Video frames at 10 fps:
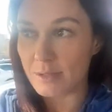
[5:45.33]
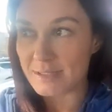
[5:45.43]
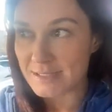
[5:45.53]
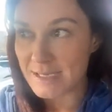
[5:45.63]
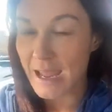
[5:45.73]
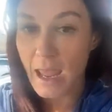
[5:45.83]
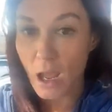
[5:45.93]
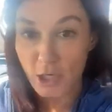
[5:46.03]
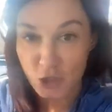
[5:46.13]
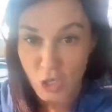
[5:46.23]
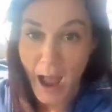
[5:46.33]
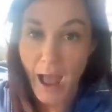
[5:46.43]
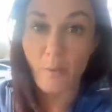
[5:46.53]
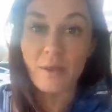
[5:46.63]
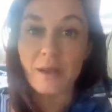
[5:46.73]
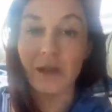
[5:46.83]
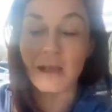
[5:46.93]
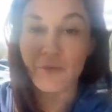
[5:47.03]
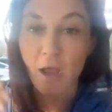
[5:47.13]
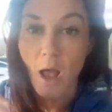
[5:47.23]
stay on track with
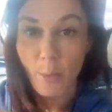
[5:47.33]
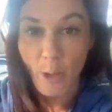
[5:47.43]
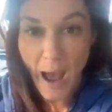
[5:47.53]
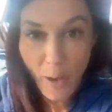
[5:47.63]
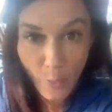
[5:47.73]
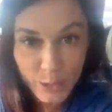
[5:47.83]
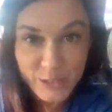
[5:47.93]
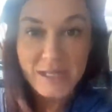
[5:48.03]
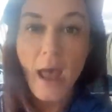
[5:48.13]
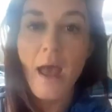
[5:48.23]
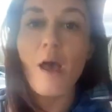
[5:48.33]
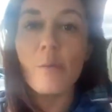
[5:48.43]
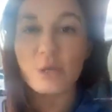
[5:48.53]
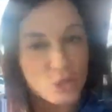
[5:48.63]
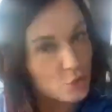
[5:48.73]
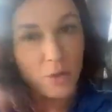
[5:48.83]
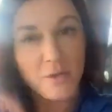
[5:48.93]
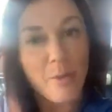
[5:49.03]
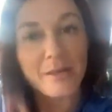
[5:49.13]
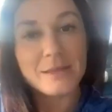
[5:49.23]
eating every couple hours and be sure
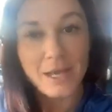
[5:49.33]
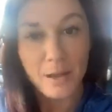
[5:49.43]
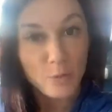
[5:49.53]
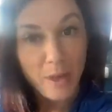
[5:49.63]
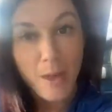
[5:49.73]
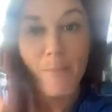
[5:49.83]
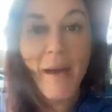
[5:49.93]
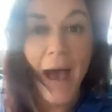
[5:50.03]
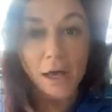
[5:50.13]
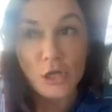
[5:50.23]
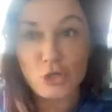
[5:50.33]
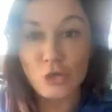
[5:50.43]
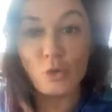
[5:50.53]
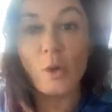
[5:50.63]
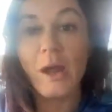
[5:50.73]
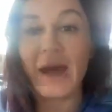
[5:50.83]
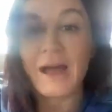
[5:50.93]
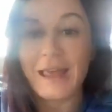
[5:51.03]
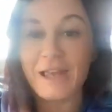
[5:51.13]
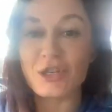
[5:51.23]
that by the time you get back to
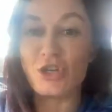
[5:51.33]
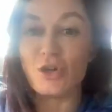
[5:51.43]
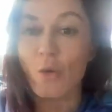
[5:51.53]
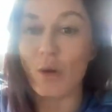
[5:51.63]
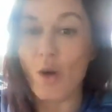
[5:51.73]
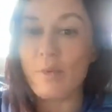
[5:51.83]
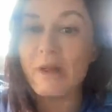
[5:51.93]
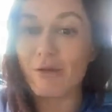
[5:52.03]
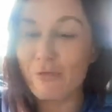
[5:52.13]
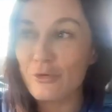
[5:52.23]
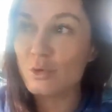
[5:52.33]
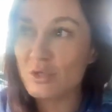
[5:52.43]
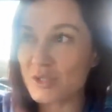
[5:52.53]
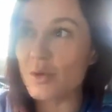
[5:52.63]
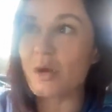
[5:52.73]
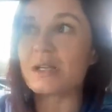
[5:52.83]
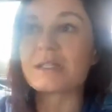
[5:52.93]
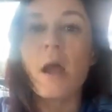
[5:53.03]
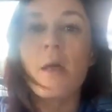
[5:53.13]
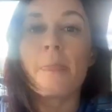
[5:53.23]
a kitchen or a real food
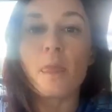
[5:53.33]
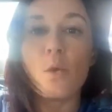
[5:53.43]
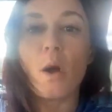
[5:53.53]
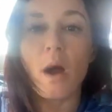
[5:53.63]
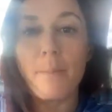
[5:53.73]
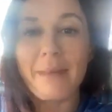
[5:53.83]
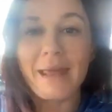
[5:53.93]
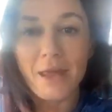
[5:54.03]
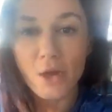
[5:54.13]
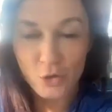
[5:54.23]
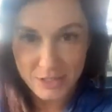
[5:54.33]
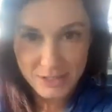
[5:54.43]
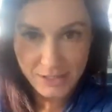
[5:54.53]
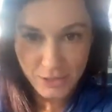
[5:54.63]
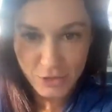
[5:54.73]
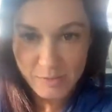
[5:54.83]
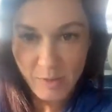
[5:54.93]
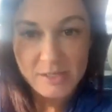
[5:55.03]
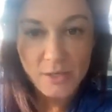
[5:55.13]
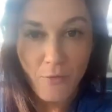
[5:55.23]
source, you are making good decisions
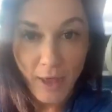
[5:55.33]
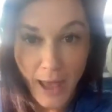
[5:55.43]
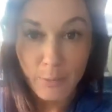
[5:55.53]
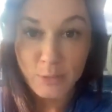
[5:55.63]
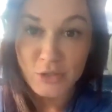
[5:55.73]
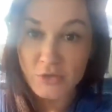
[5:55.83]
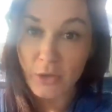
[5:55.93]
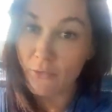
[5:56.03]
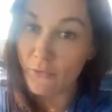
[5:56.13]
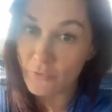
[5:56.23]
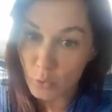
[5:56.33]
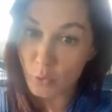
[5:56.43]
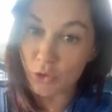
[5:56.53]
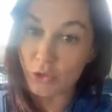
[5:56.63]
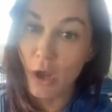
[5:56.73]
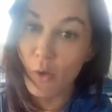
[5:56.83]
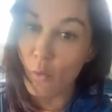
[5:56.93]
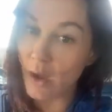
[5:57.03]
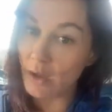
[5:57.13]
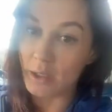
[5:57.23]
because you have kept yourself fueled
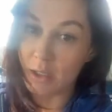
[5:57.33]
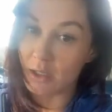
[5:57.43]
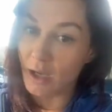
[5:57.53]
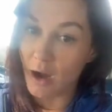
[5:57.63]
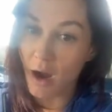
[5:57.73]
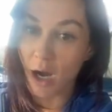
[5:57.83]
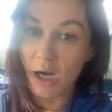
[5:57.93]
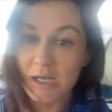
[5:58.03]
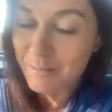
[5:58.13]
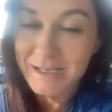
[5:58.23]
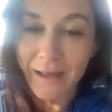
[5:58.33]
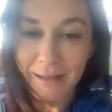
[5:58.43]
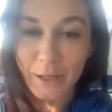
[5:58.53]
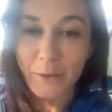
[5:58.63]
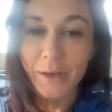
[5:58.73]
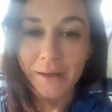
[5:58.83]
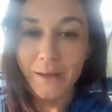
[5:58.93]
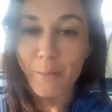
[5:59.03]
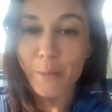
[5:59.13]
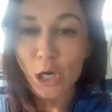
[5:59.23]
while you're in the car. I'm telling you,
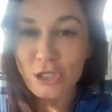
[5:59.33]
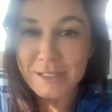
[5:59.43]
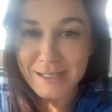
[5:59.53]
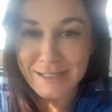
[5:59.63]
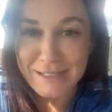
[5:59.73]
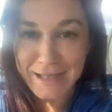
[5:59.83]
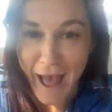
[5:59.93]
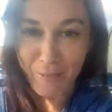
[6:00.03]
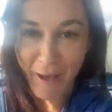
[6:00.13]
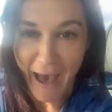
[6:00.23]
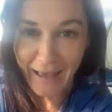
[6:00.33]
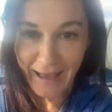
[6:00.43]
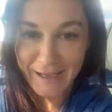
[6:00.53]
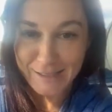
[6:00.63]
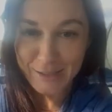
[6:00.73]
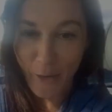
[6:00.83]
emergency snack bag, guys,